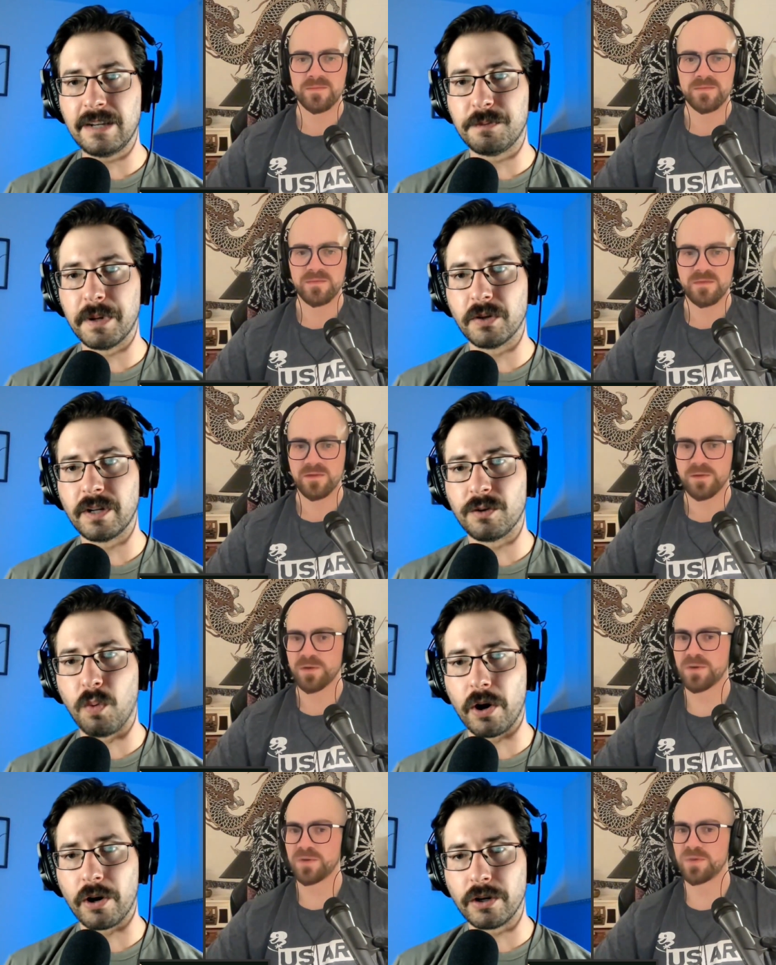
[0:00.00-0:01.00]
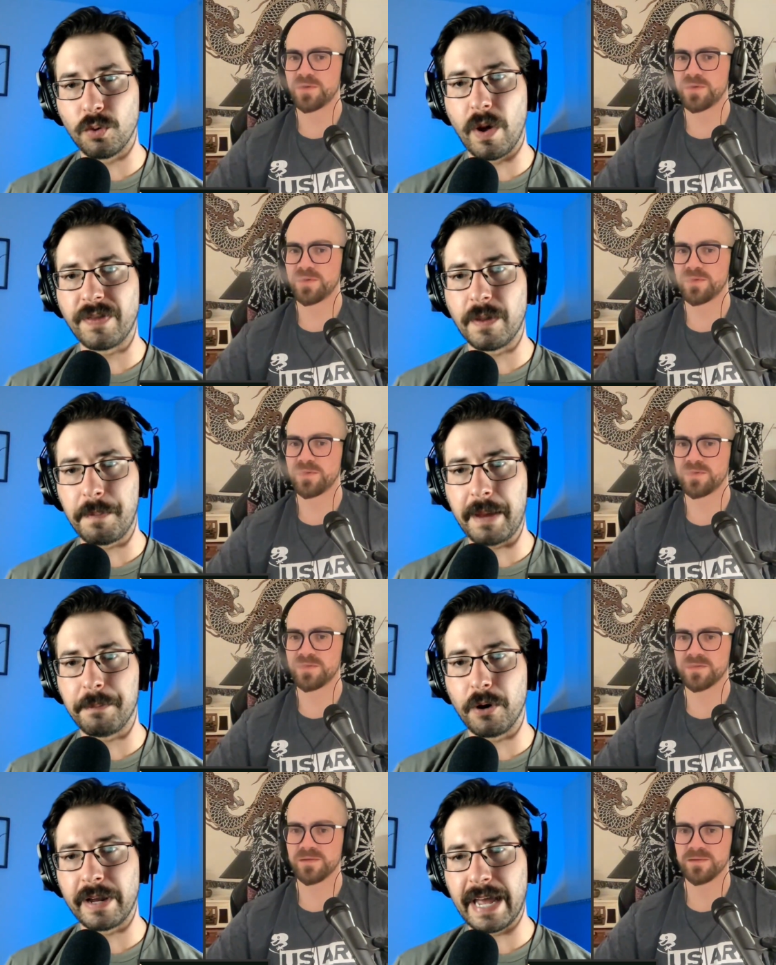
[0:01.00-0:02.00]
Speaker 1: spills his water to wet the
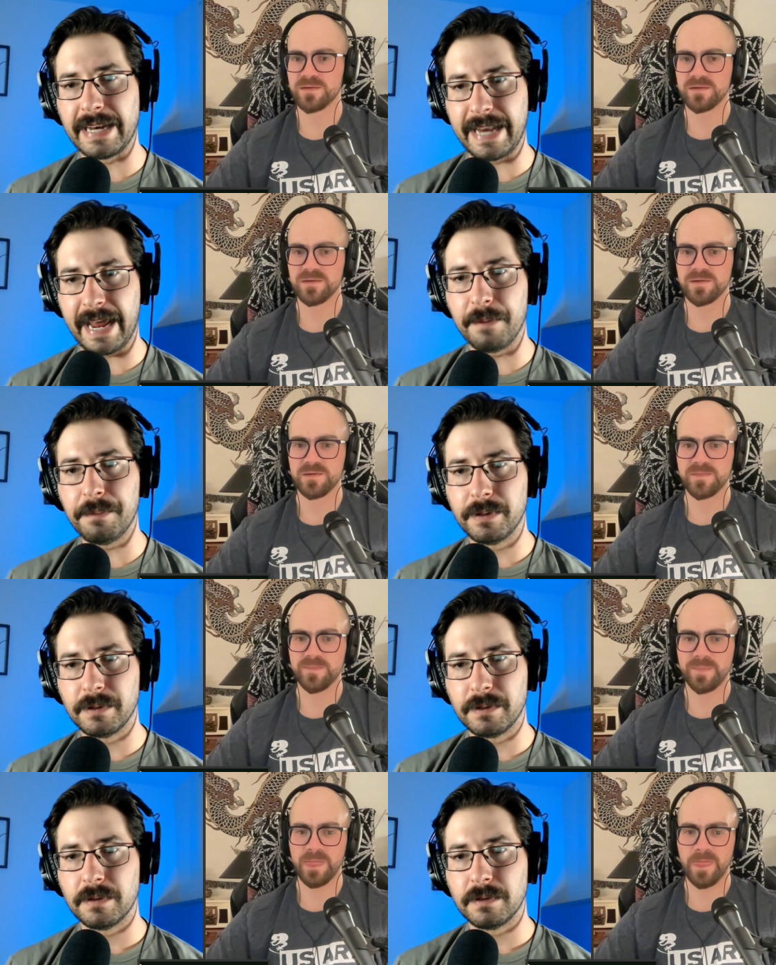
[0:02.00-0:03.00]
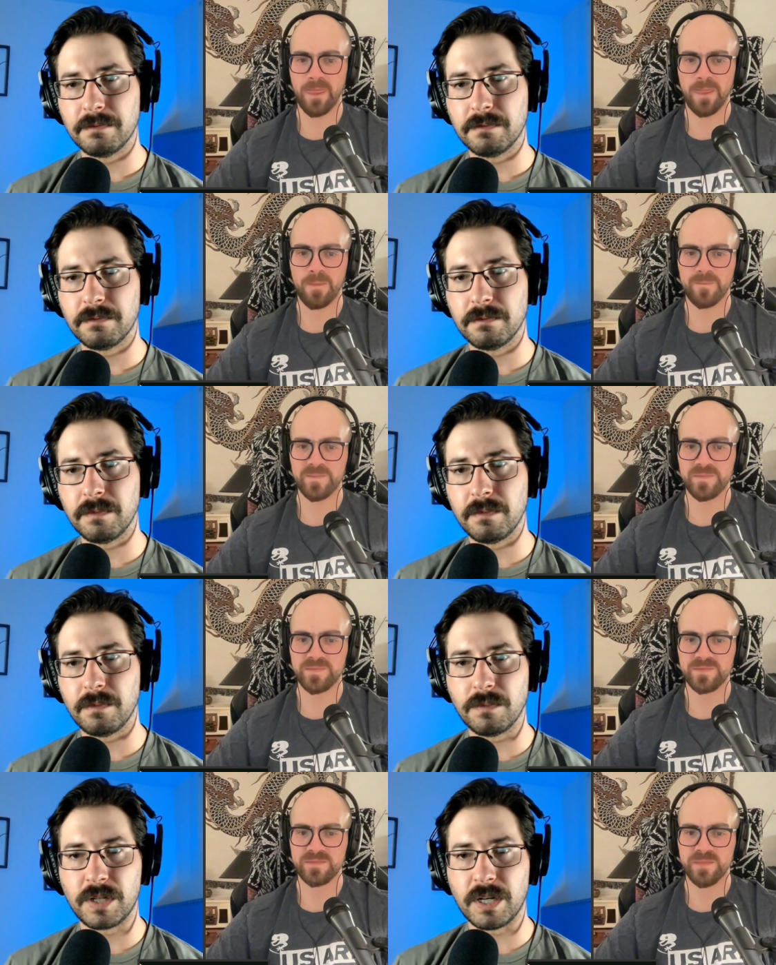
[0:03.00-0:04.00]
paper and get damp
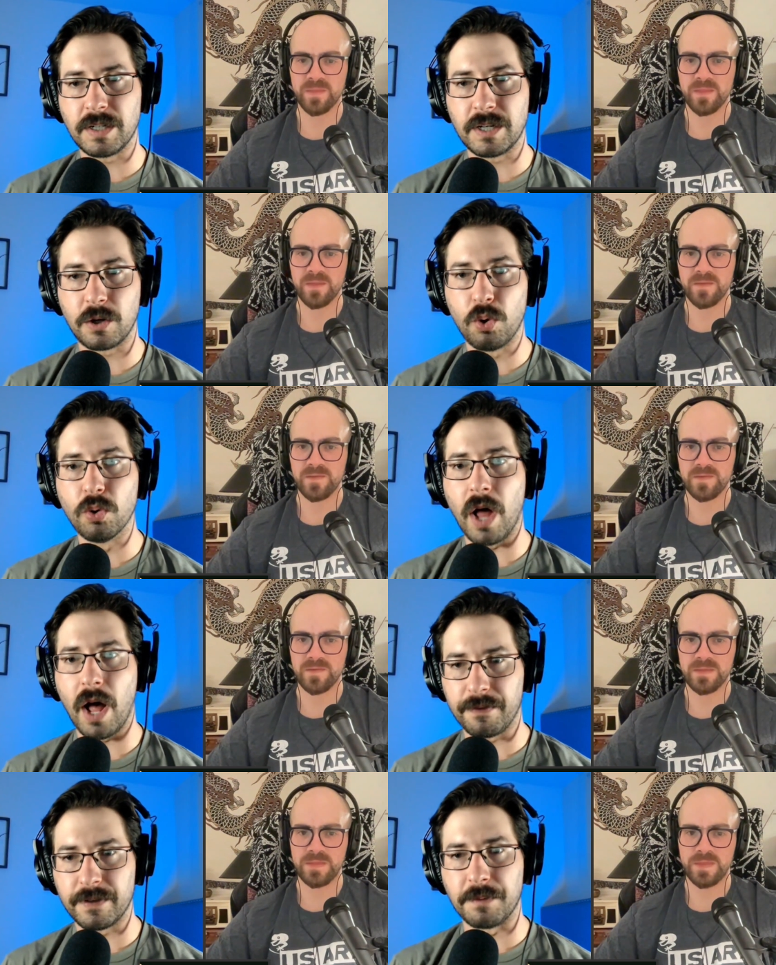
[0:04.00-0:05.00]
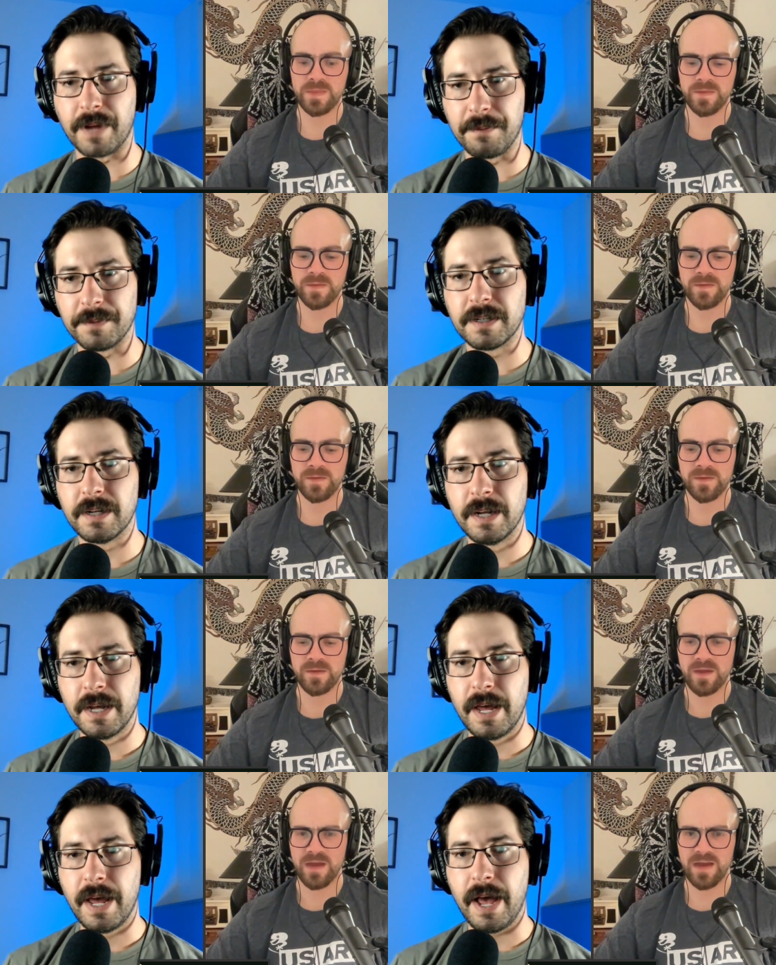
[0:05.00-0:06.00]
to cool off sometimes.
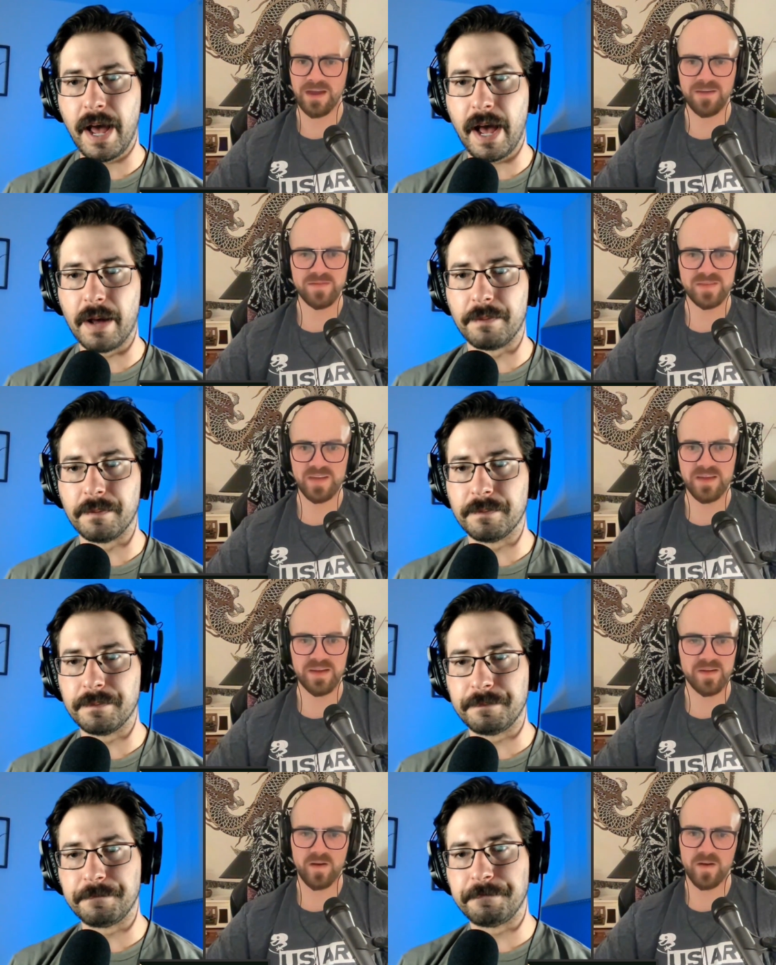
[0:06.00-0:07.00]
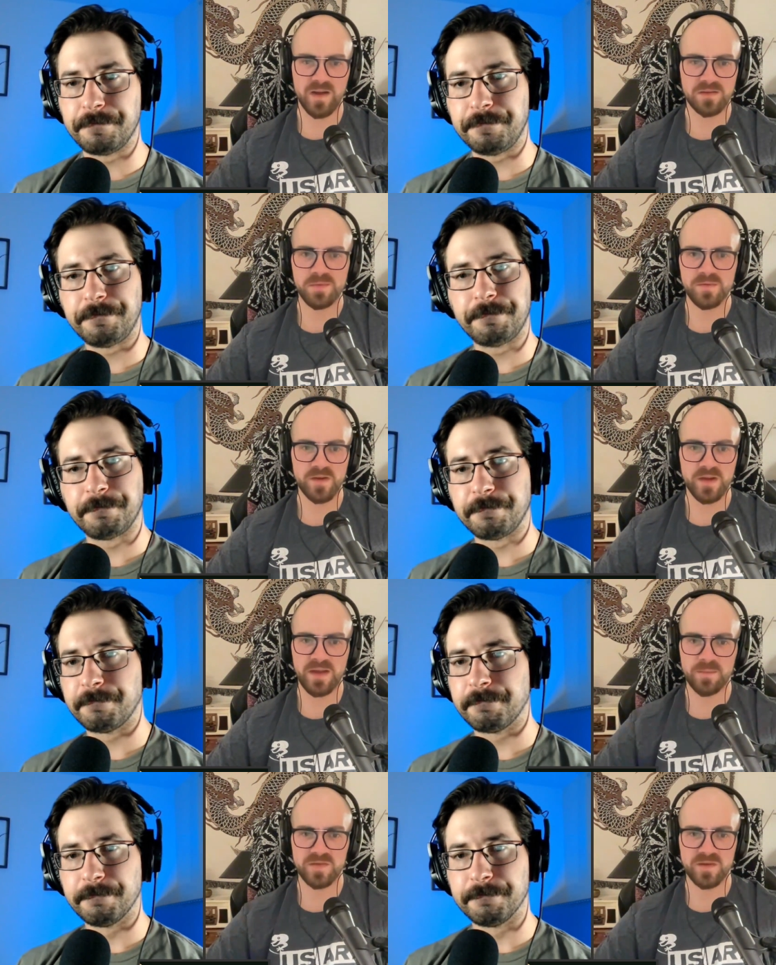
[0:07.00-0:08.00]
Speaker 2: I've said that in our husbandry
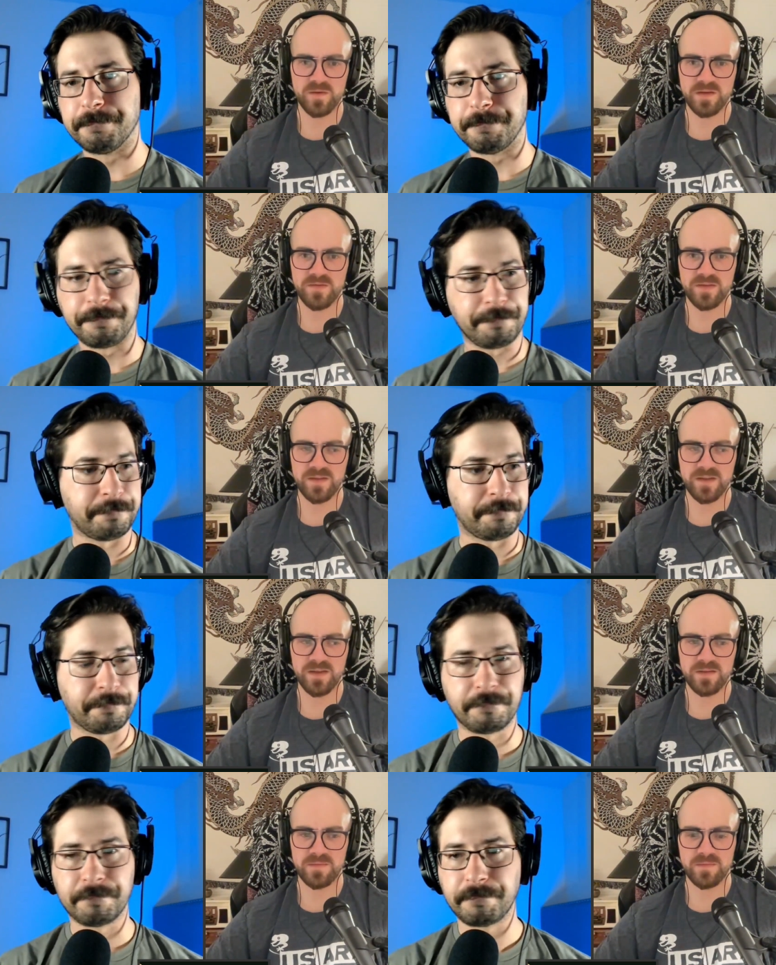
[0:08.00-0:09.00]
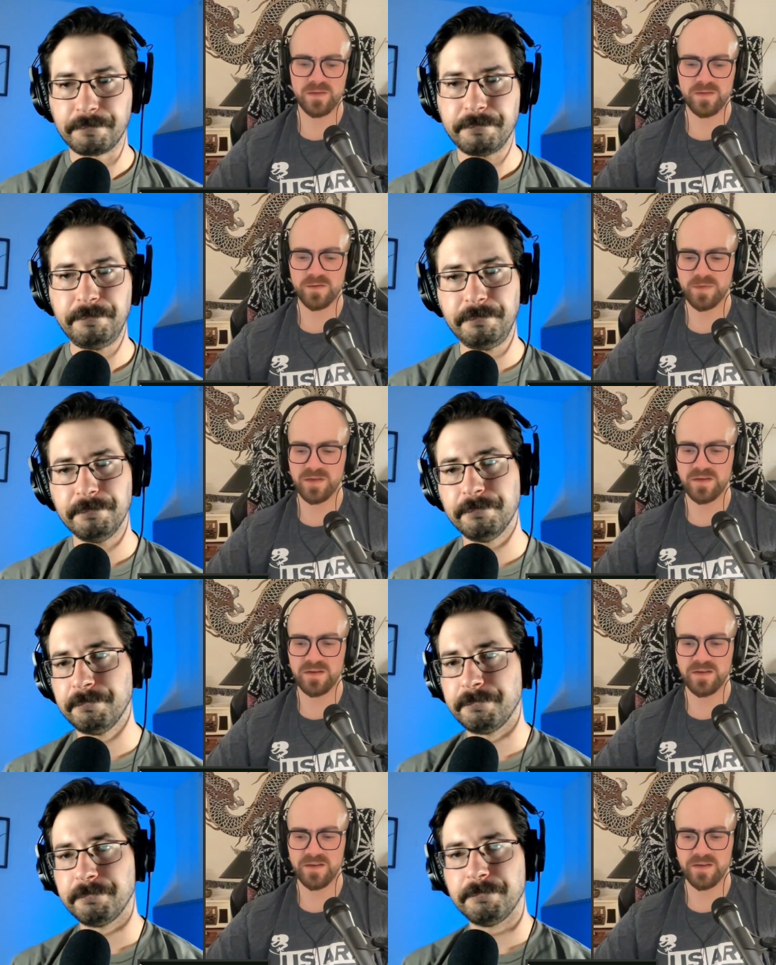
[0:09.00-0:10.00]
episode, even like with
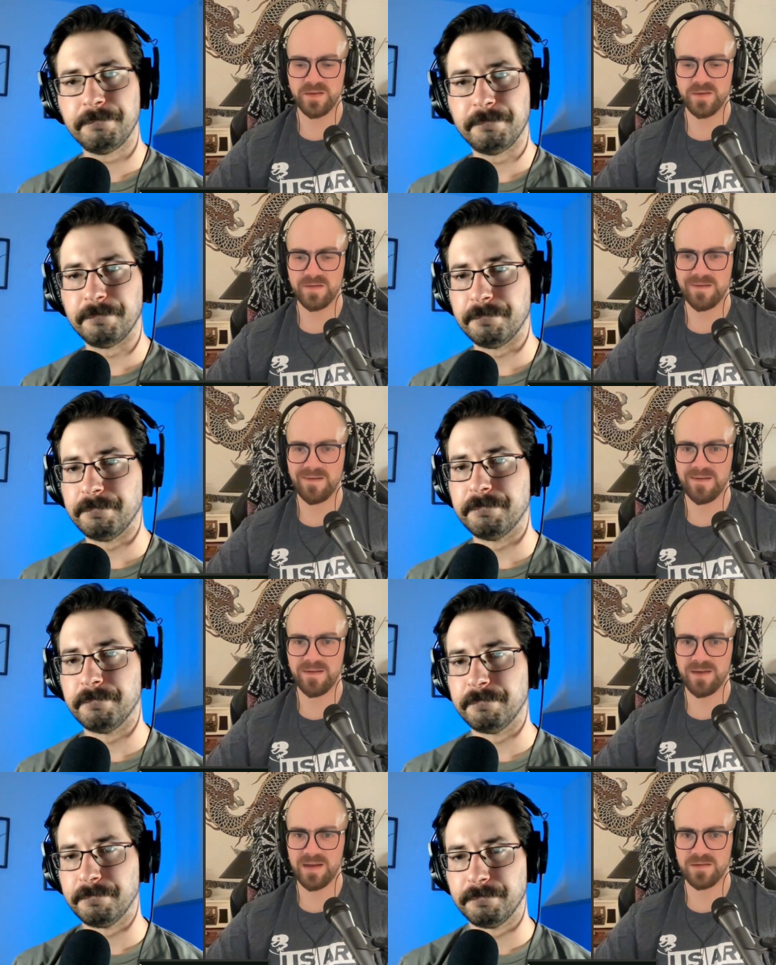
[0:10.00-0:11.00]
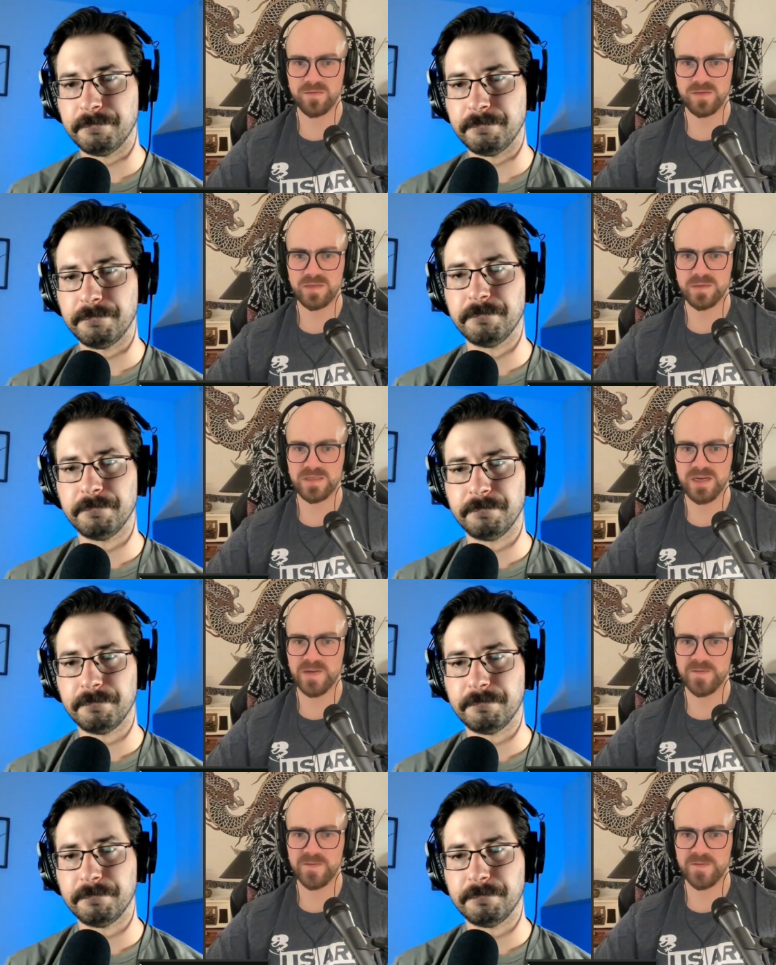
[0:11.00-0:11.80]
humidity, I don't do a ton